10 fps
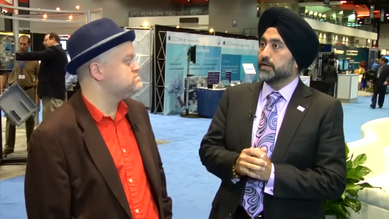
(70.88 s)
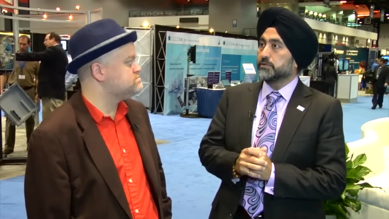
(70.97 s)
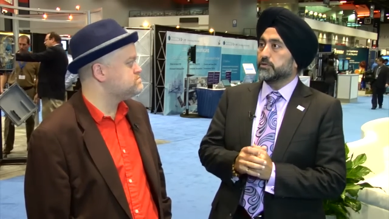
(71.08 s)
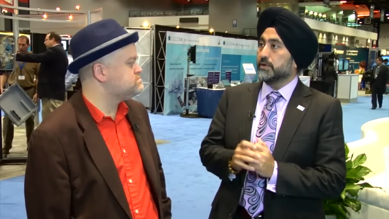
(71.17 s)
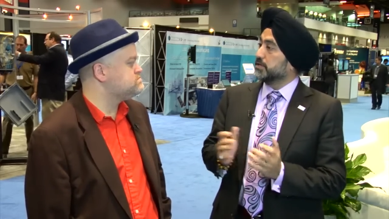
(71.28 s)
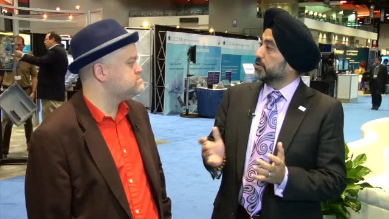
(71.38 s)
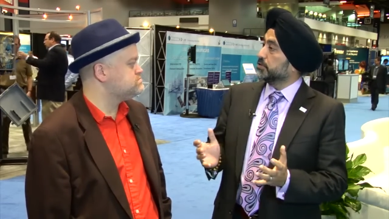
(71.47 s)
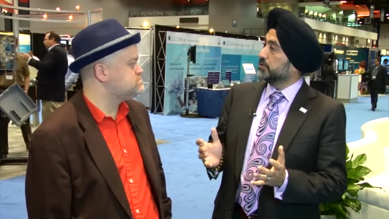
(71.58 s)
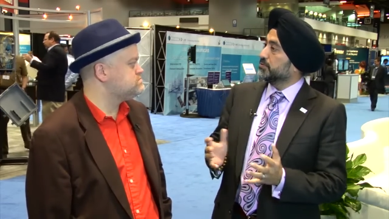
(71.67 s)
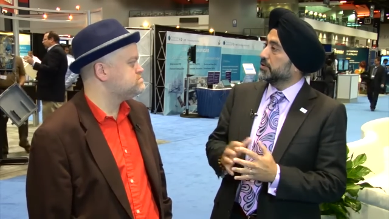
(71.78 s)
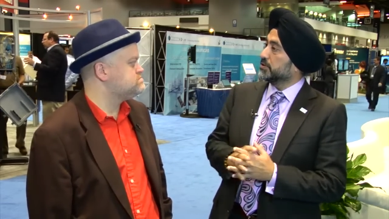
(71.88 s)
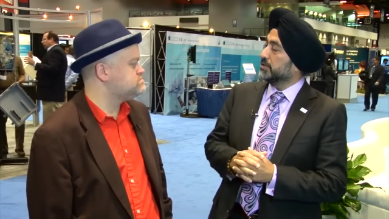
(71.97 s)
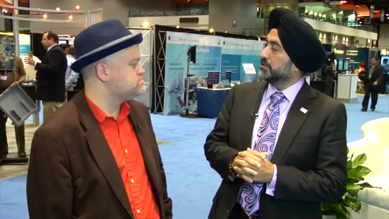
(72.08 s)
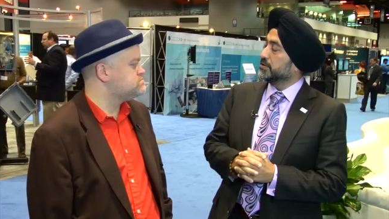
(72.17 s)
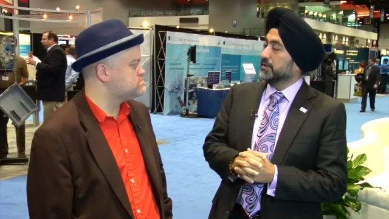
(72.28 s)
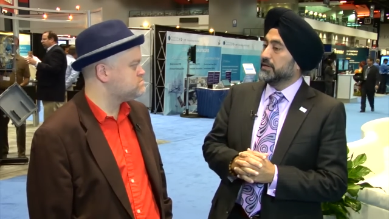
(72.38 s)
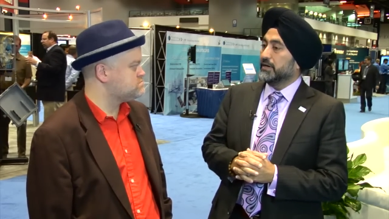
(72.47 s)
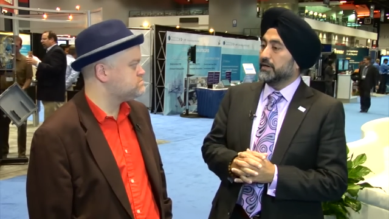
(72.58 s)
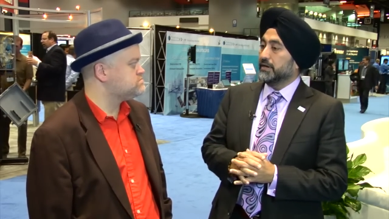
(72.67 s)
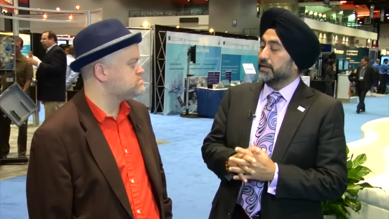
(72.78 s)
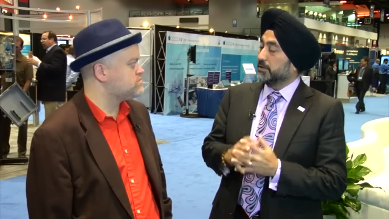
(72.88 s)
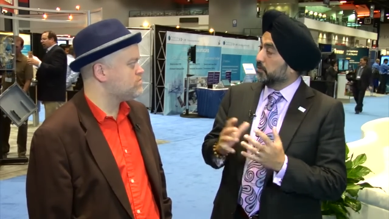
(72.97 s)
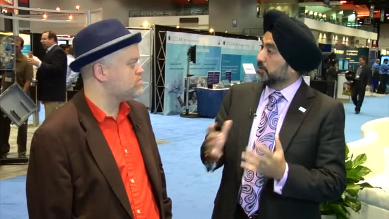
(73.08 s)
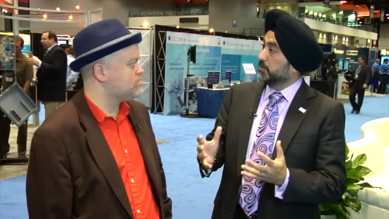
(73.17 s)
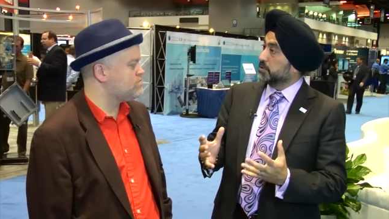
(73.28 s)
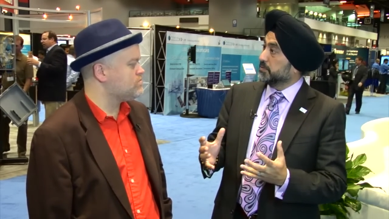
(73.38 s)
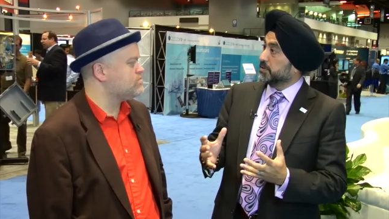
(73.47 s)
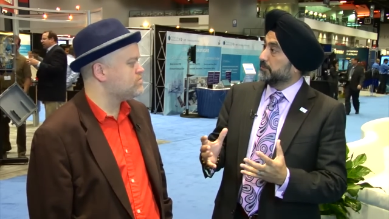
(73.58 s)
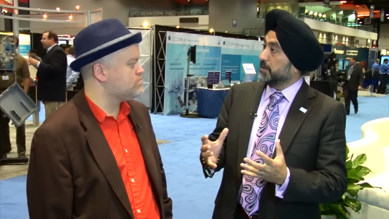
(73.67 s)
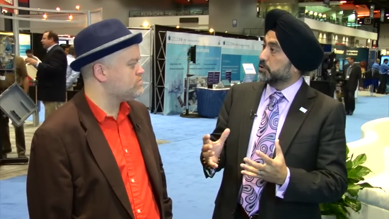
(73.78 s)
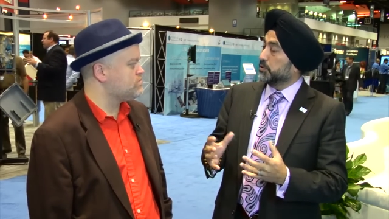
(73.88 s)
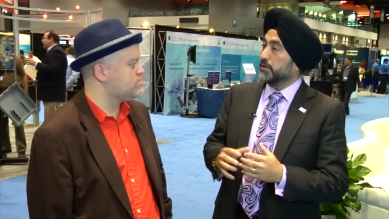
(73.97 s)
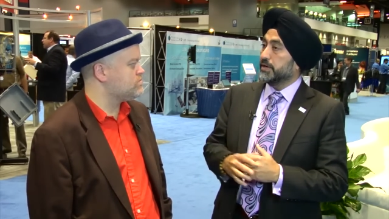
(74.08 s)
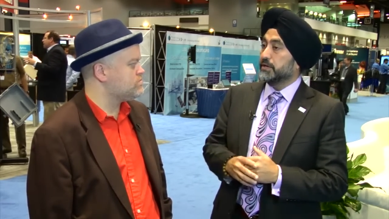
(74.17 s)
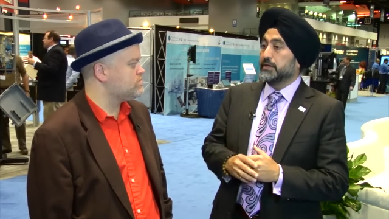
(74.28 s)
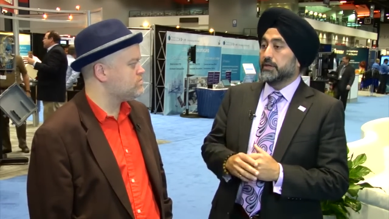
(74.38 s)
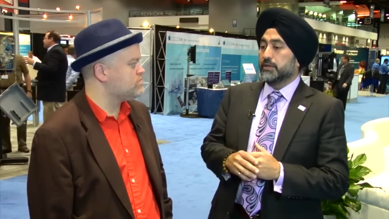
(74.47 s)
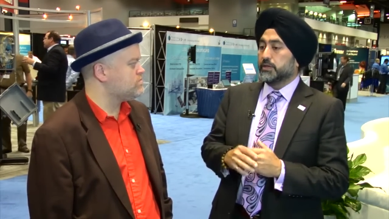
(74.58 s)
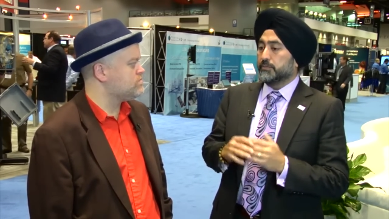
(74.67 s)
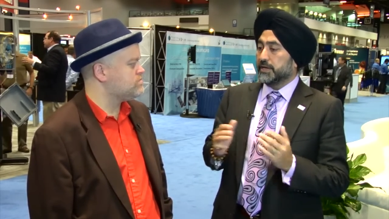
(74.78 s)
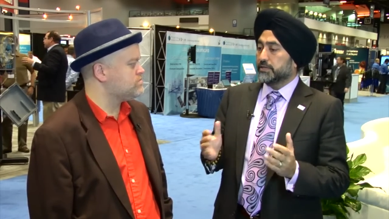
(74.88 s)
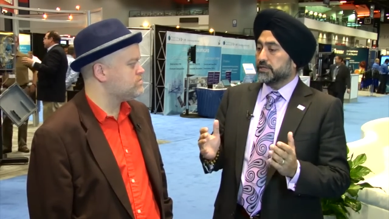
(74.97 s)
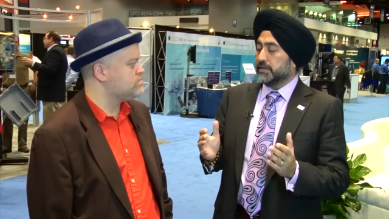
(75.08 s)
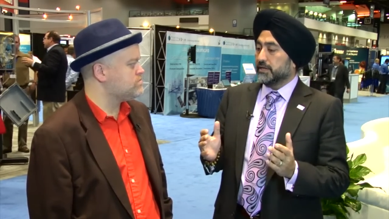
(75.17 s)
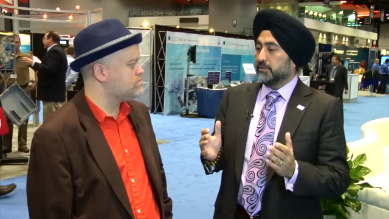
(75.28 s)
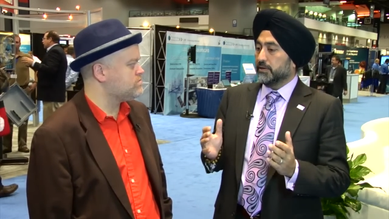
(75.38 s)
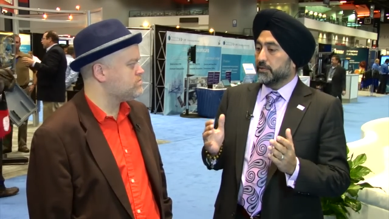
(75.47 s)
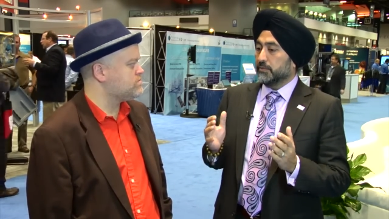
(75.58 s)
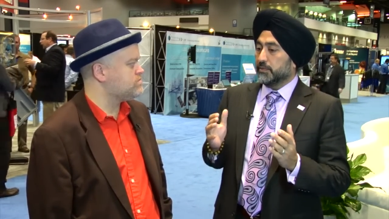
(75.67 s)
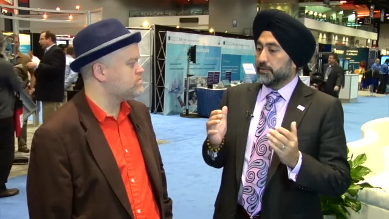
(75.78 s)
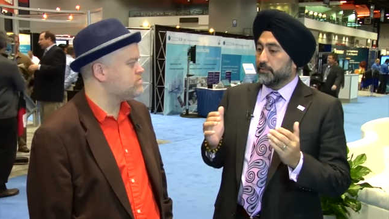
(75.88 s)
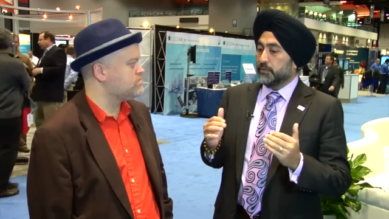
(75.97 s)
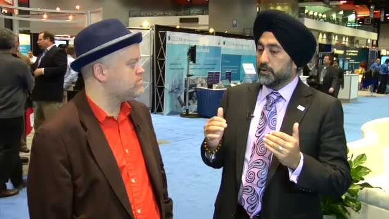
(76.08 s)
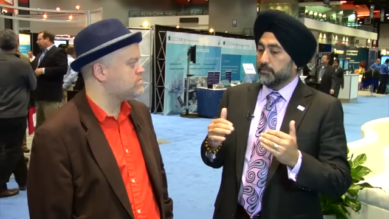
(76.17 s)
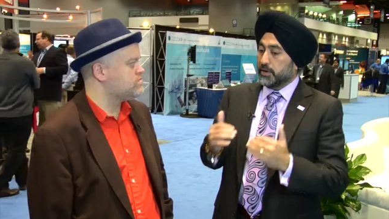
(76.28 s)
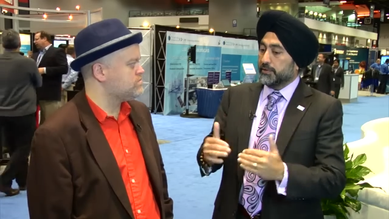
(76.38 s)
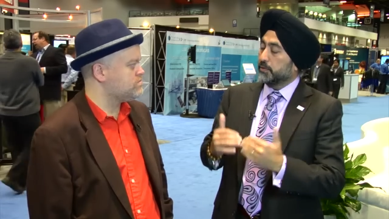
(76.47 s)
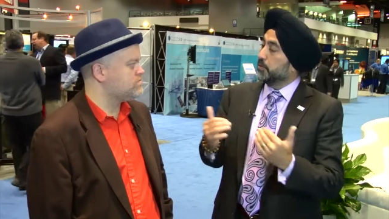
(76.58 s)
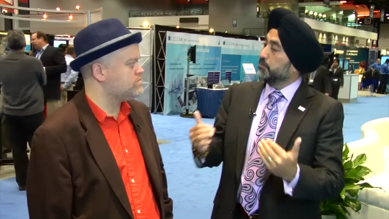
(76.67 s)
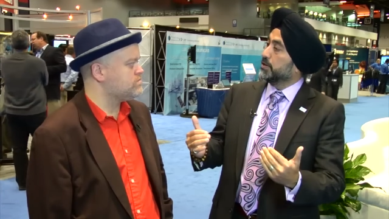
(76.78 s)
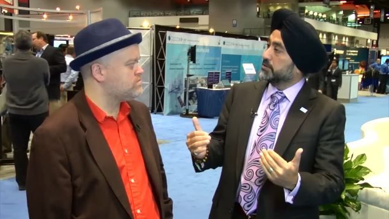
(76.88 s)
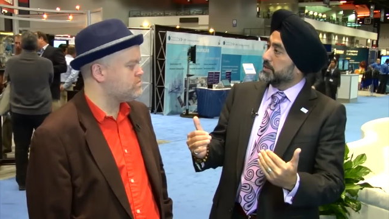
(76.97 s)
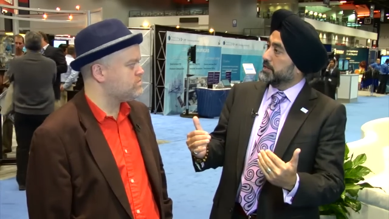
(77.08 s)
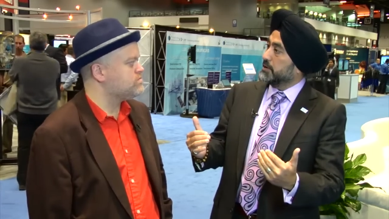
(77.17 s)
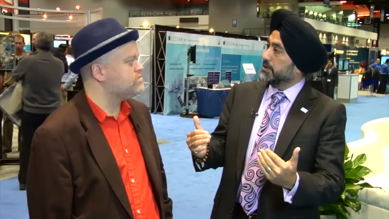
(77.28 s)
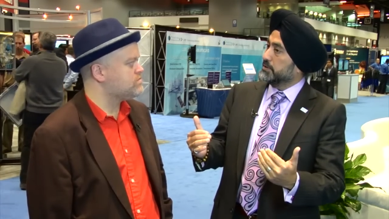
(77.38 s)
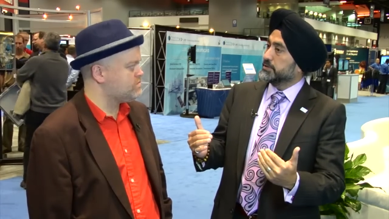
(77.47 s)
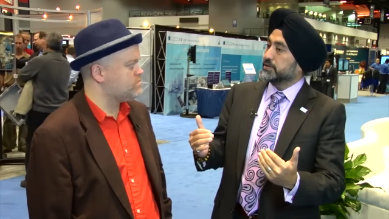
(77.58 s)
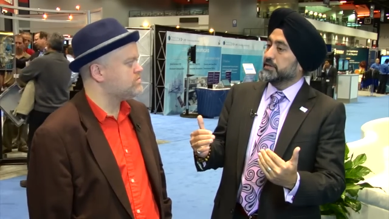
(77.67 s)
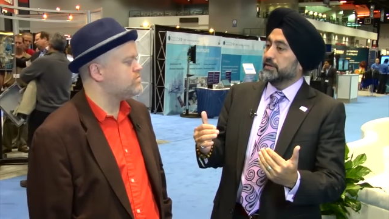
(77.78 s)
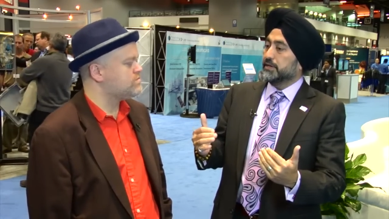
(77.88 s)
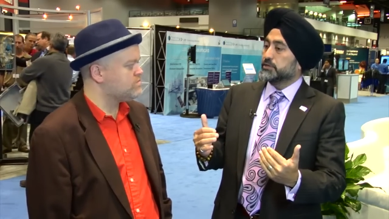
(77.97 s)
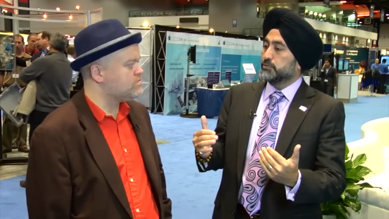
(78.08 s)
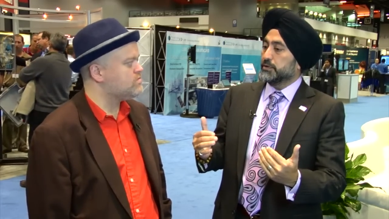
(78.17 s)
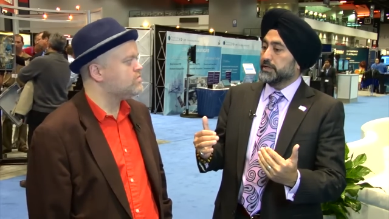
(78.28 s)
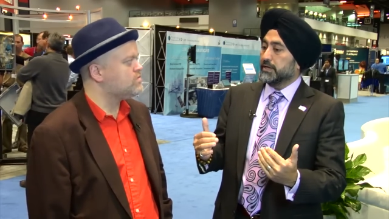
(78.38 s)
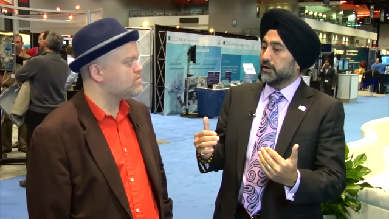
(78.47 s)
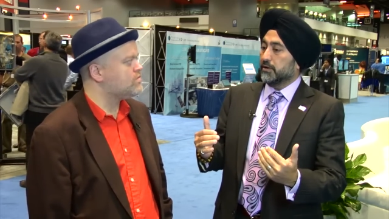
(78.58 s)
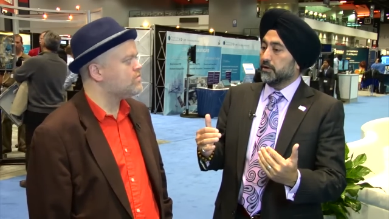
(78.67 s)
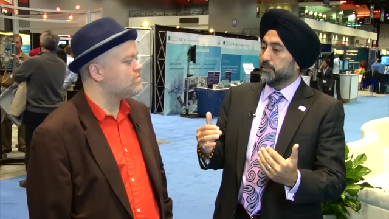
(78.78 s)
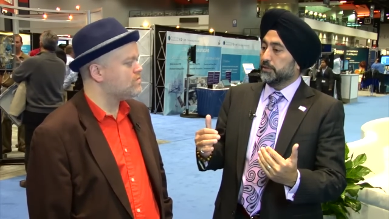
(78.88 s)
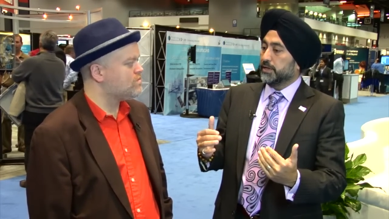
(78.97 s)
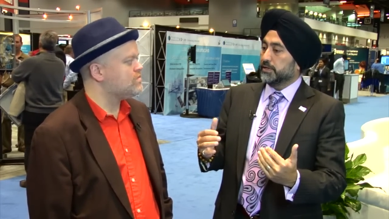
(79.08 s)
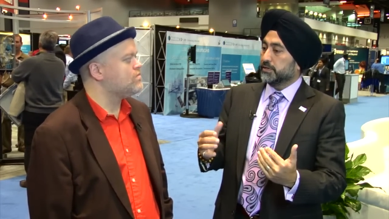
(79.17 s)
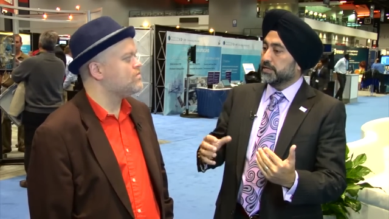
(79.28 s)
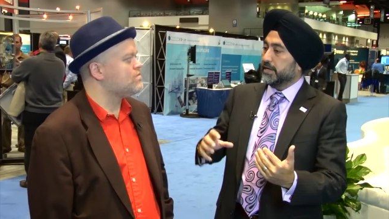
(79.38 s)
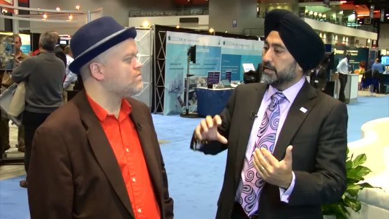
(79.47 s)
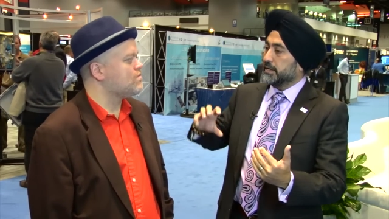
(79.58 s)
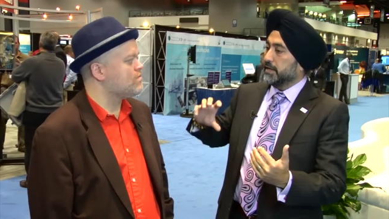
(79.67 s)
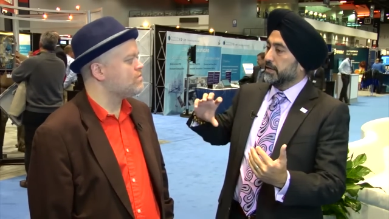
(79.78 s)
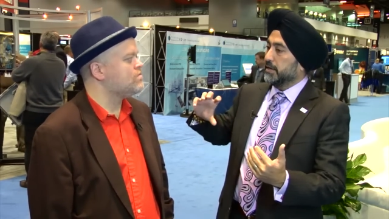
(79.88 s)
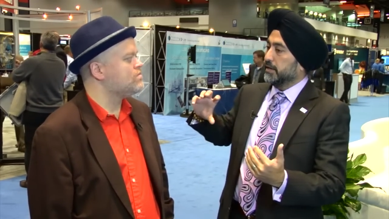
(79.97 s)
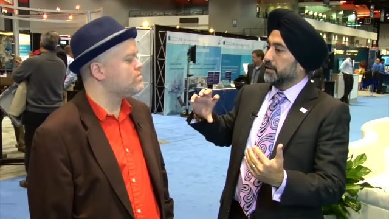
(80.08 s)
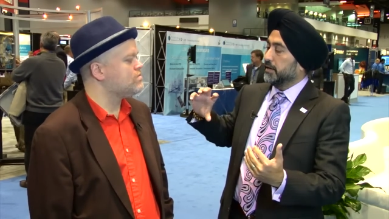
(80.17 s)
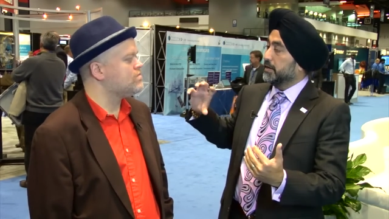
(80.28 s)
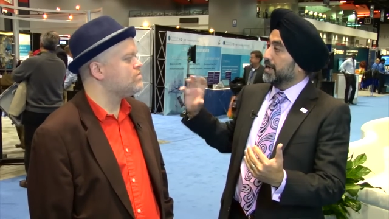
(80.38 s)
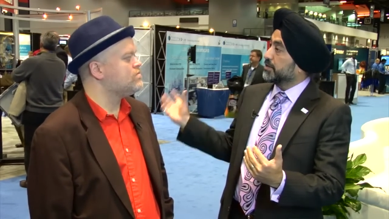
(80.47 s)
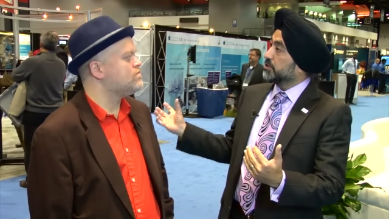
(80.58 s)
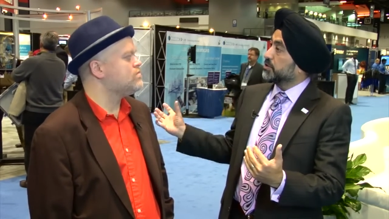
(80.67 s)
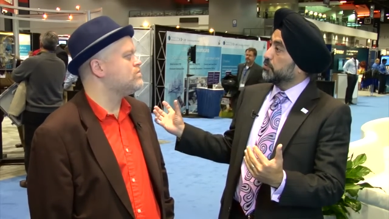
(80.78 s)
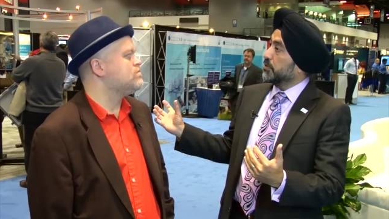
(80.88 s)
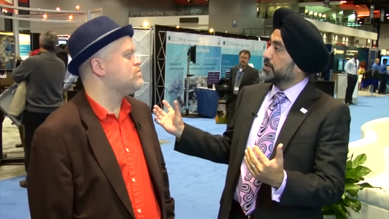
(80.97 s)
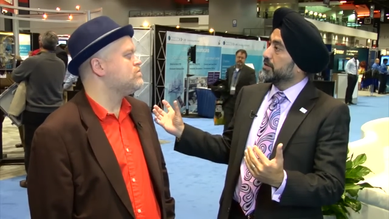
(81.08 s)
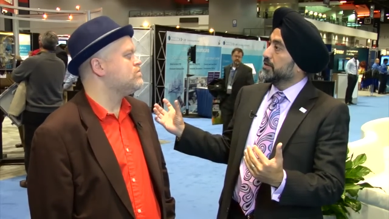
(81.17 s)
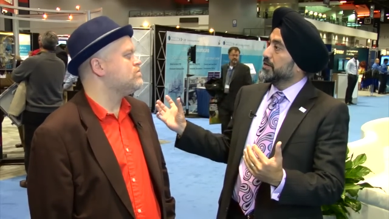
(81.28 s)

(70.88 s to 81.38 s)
Speaker 1: comes to residential small cells, uh, in, in, terms of femto area, the biggest uh, uh breath that we bring to the carriers is really our ability to take a, uh, an access point